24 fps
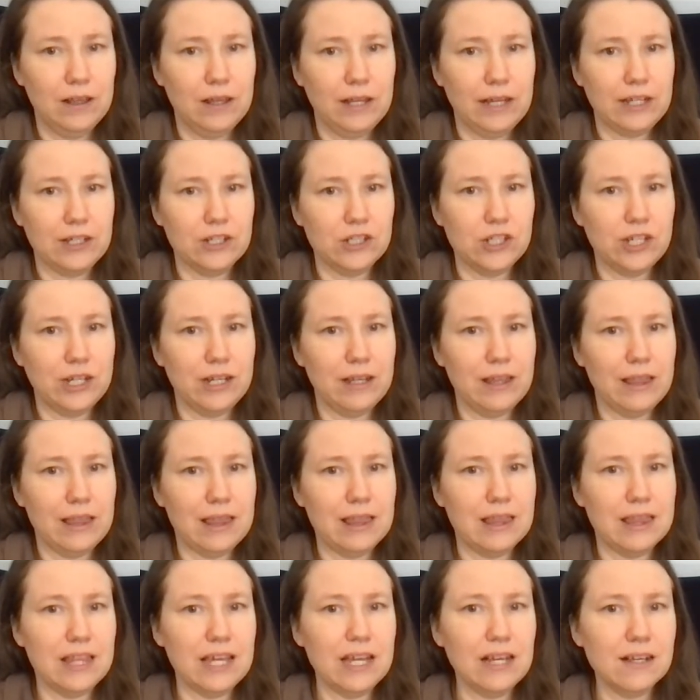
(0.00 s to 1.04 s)
Like, she
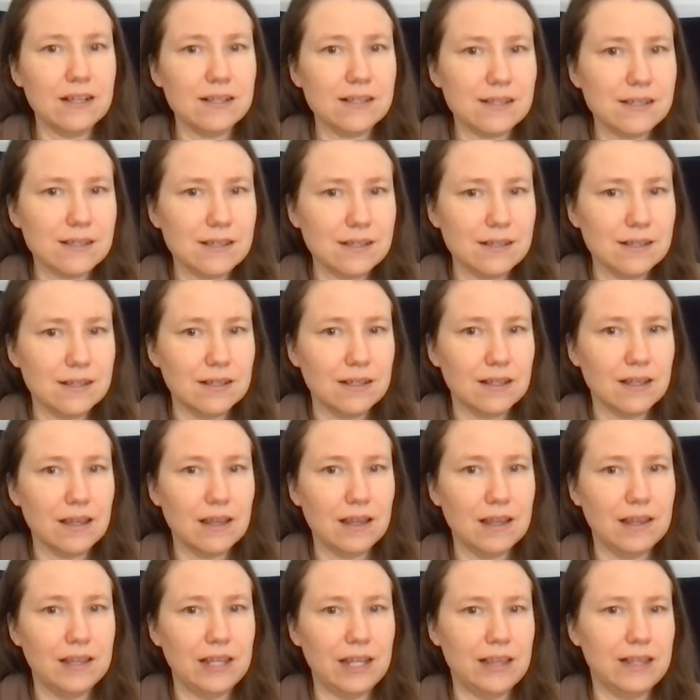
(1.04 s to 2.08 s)
thinks
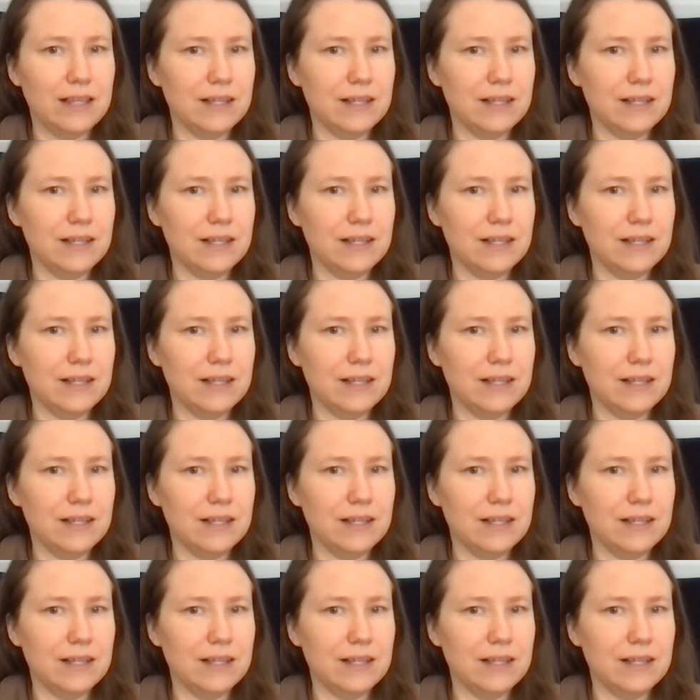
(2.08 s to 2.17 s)
that